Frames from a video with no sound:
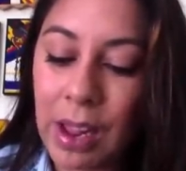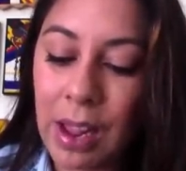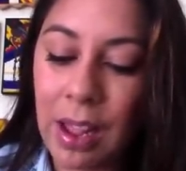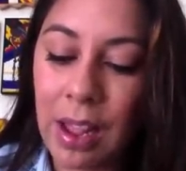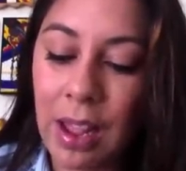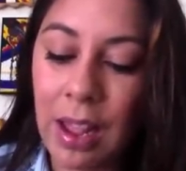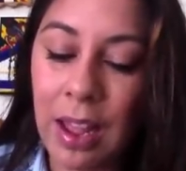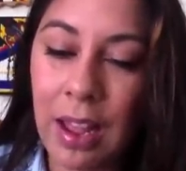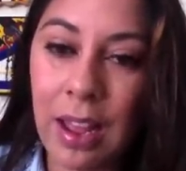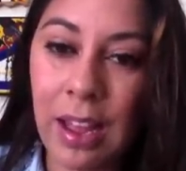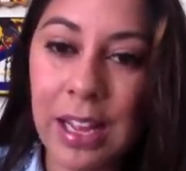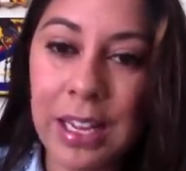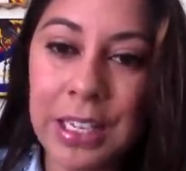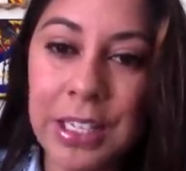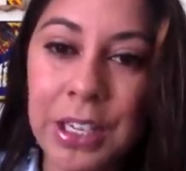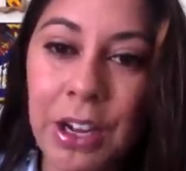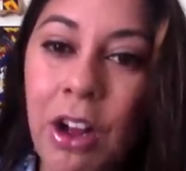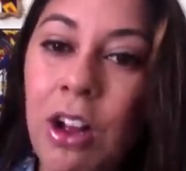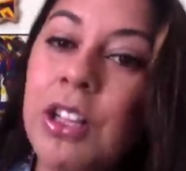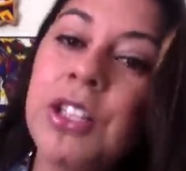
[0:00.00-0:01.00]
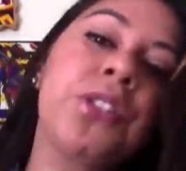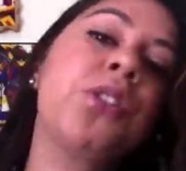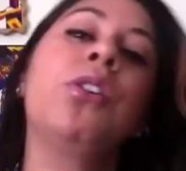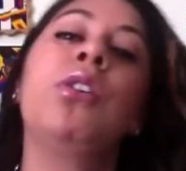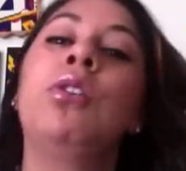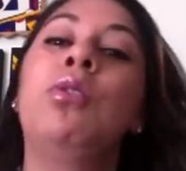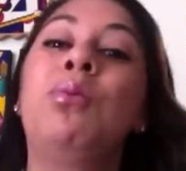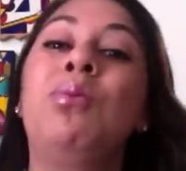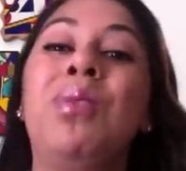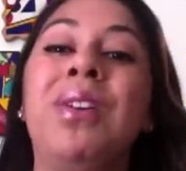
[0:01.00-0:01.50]
And
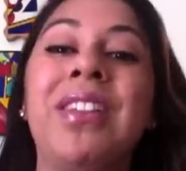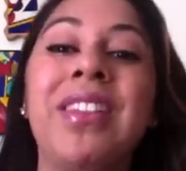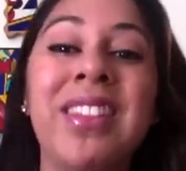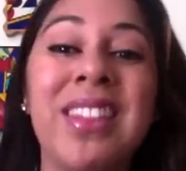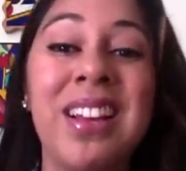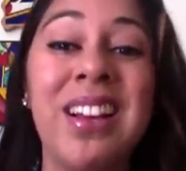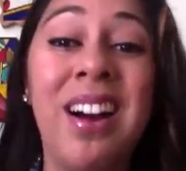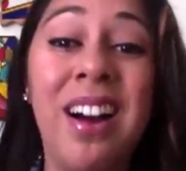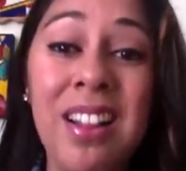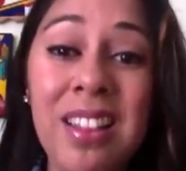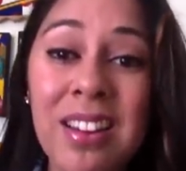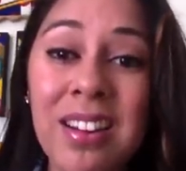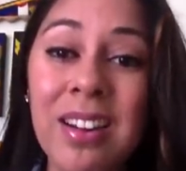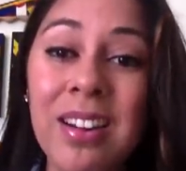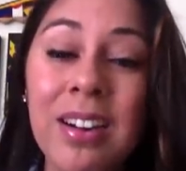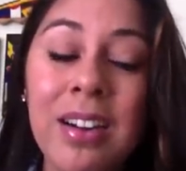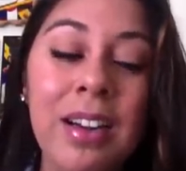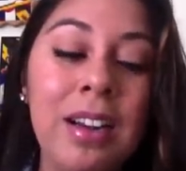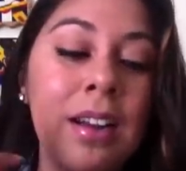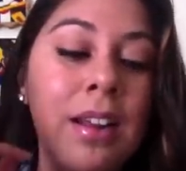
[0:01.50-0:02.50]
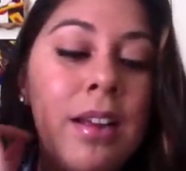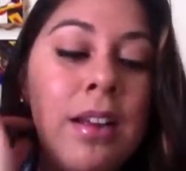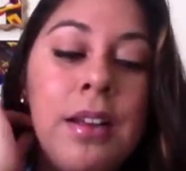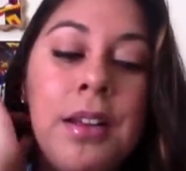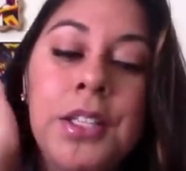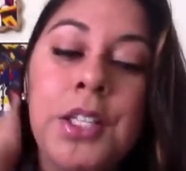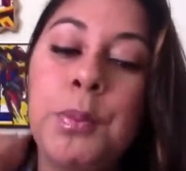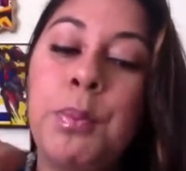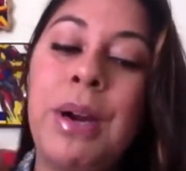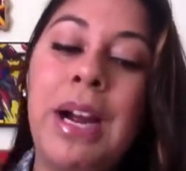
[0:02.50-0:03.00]
also with the color.
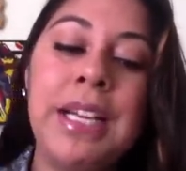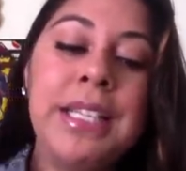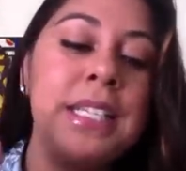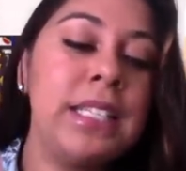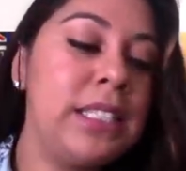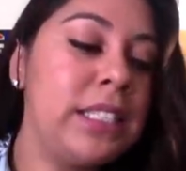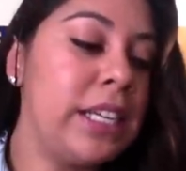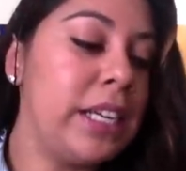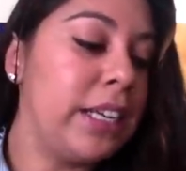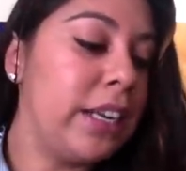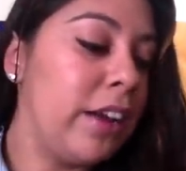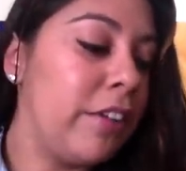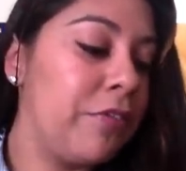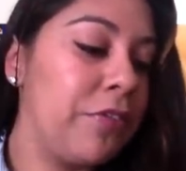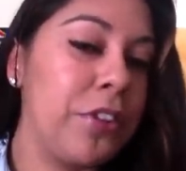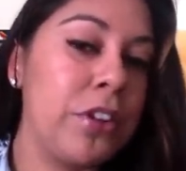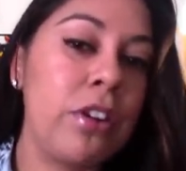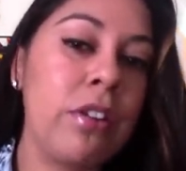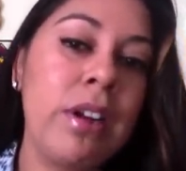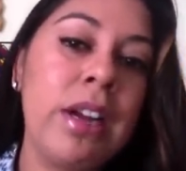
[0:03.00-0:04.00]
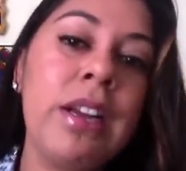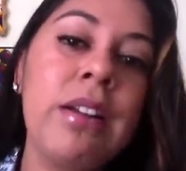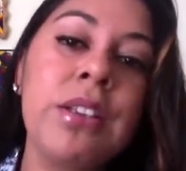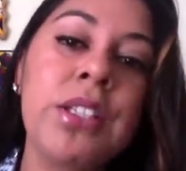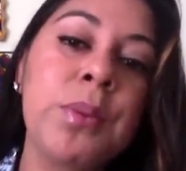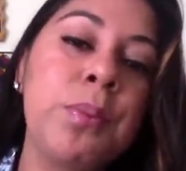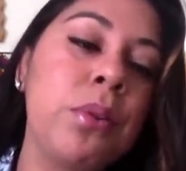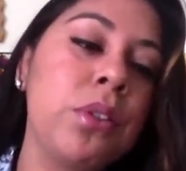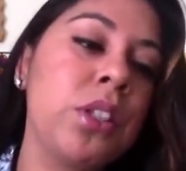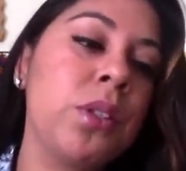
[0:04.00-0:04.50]
Surprisingly enough, the green is
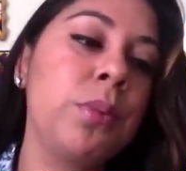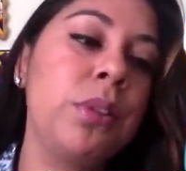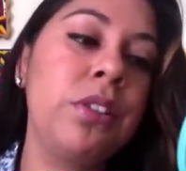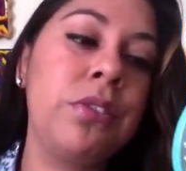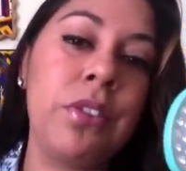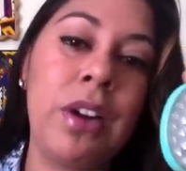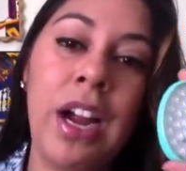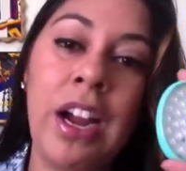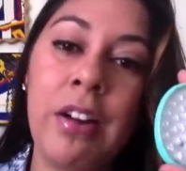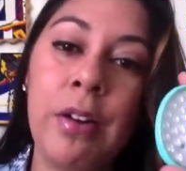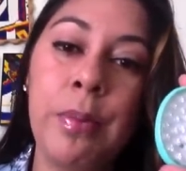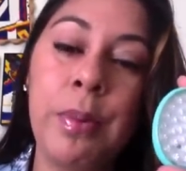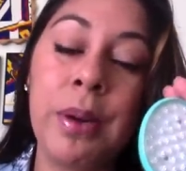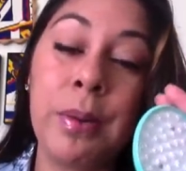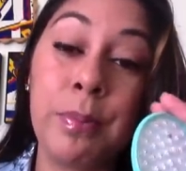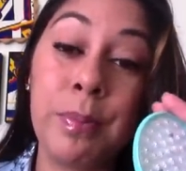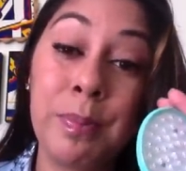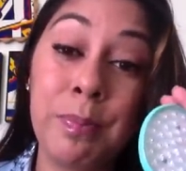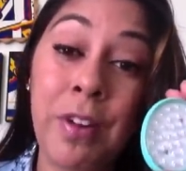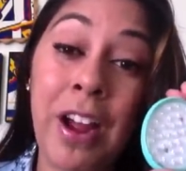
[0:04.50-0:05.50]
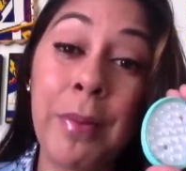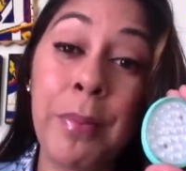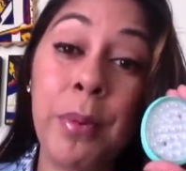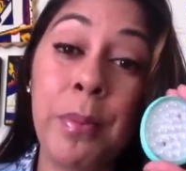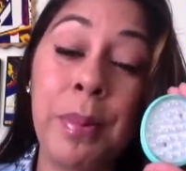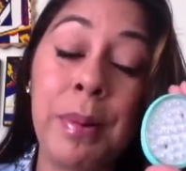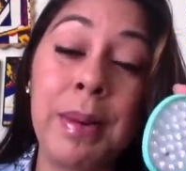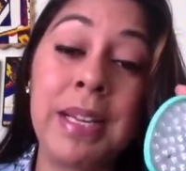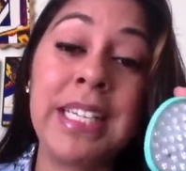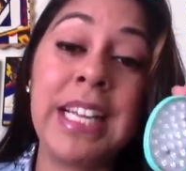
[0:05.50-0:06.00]
supposed to be for
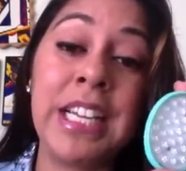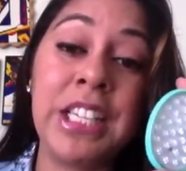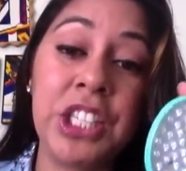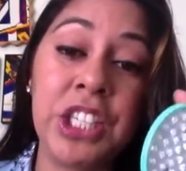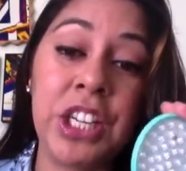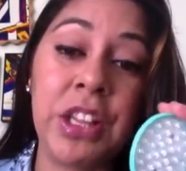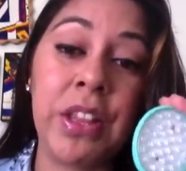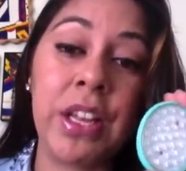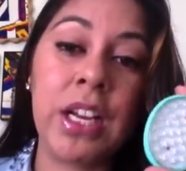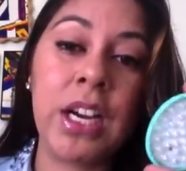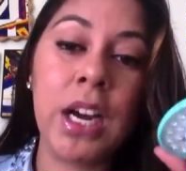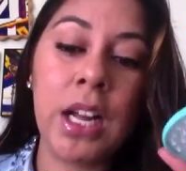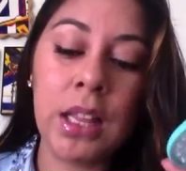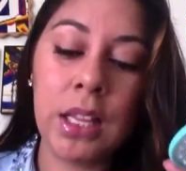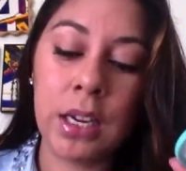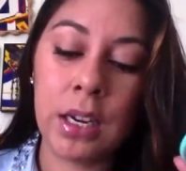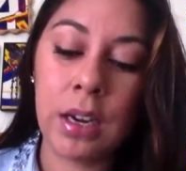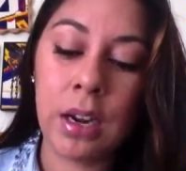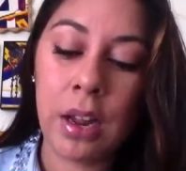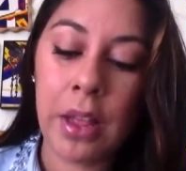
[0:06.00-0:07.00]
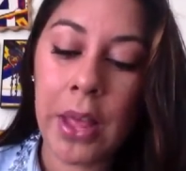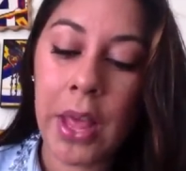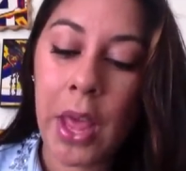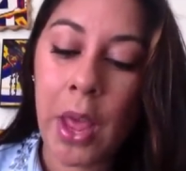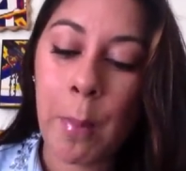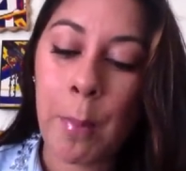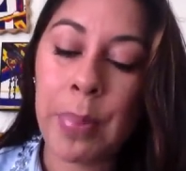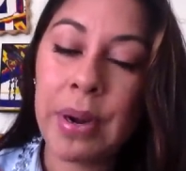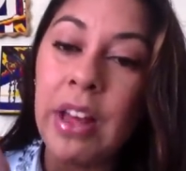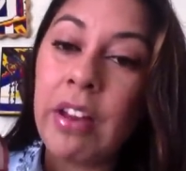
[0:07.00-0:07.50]
hyperpigmentation in the color,
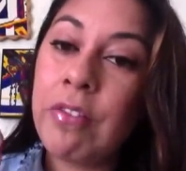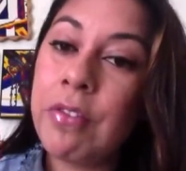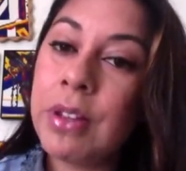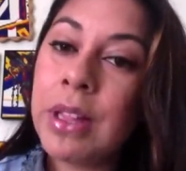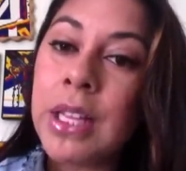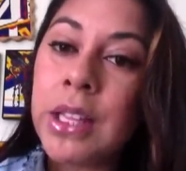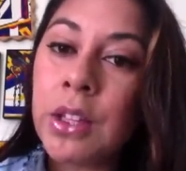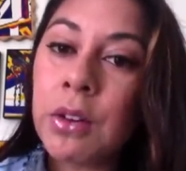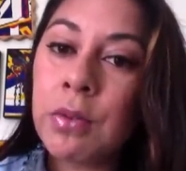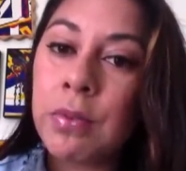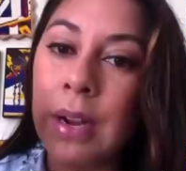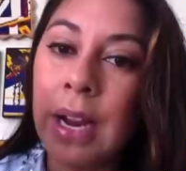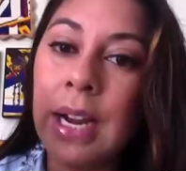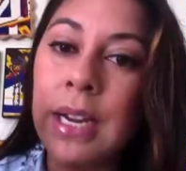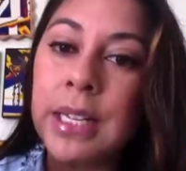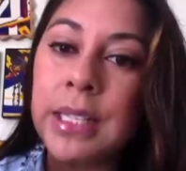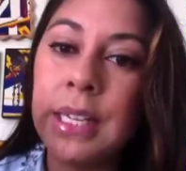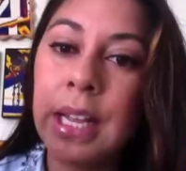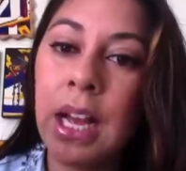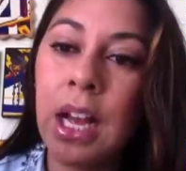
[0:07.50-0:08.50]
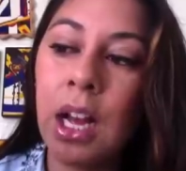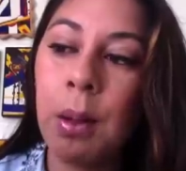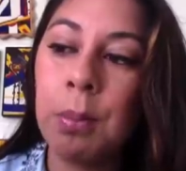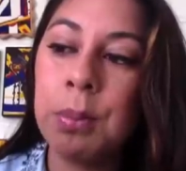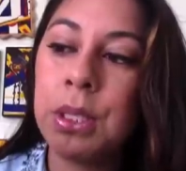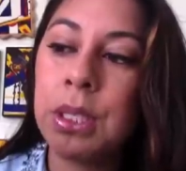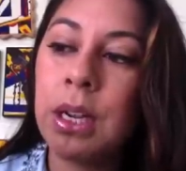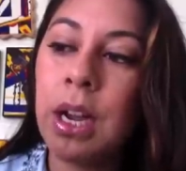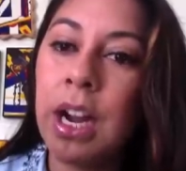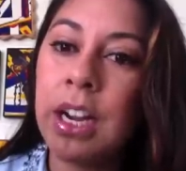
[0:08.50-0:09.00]
but I feel like the red has
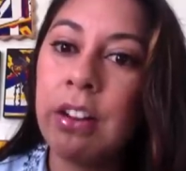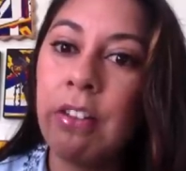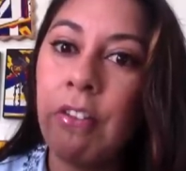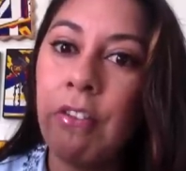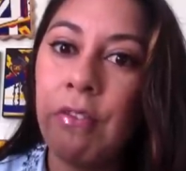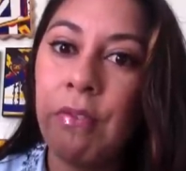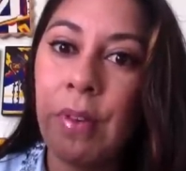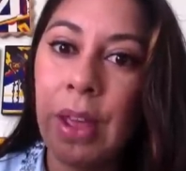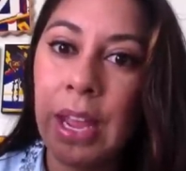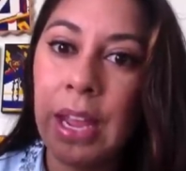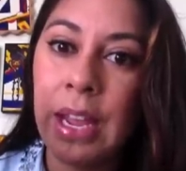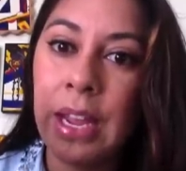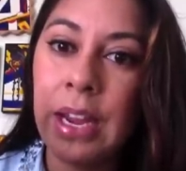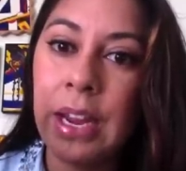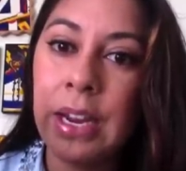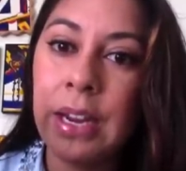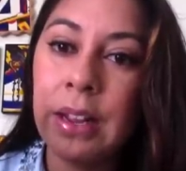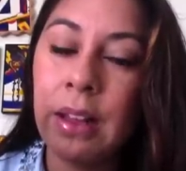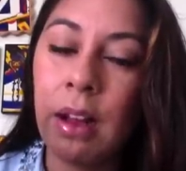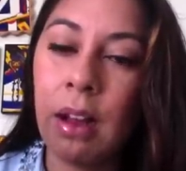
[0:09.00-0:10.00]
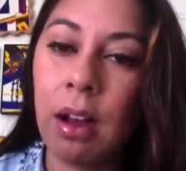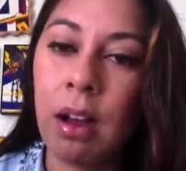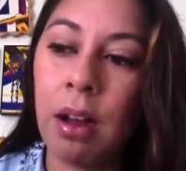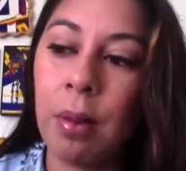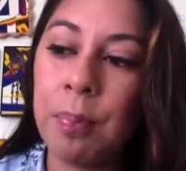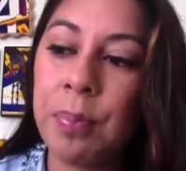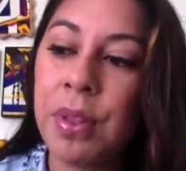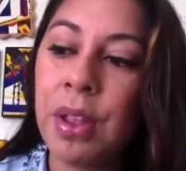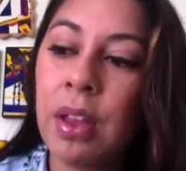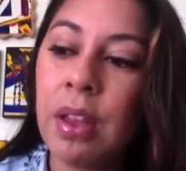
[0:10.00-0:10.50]
helped kind of fade
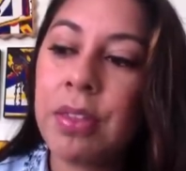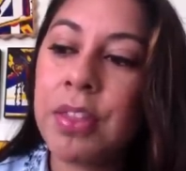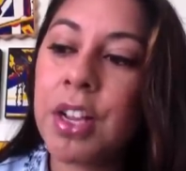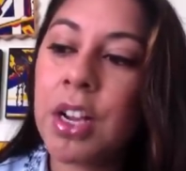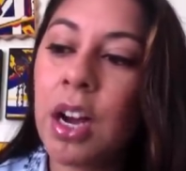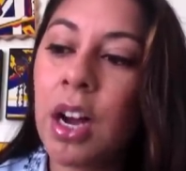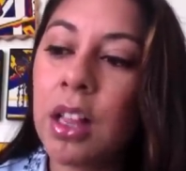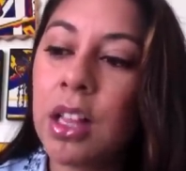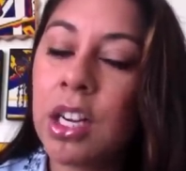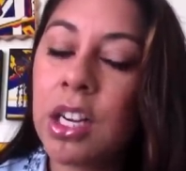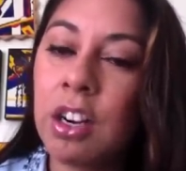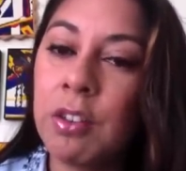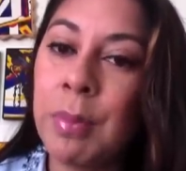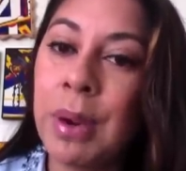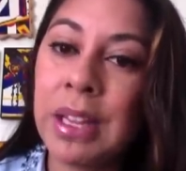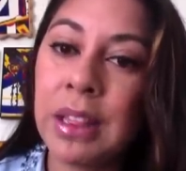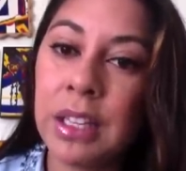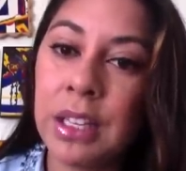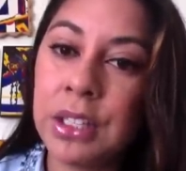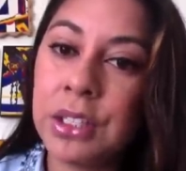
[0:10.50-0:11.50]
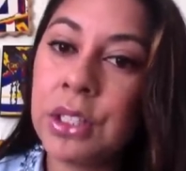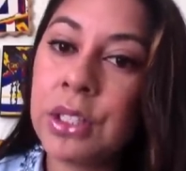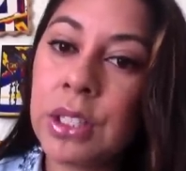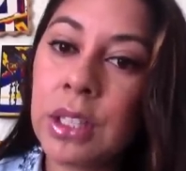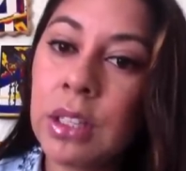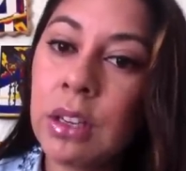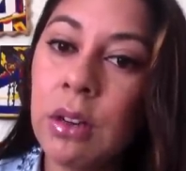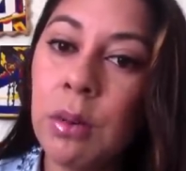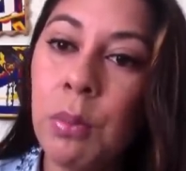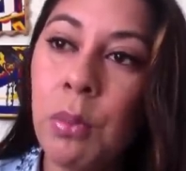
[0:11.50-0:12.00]
the color of my lesions a
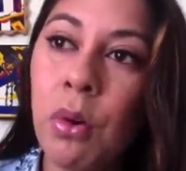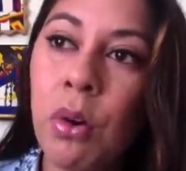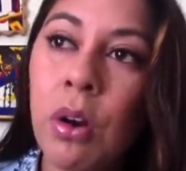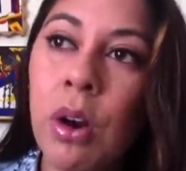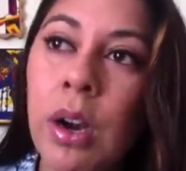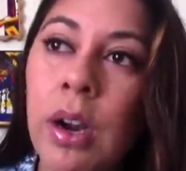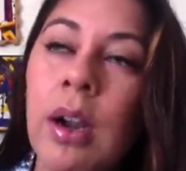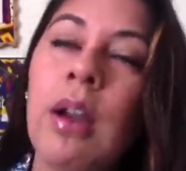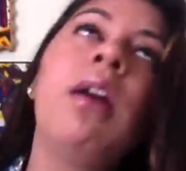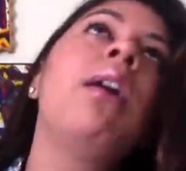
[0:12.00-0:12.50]
little more.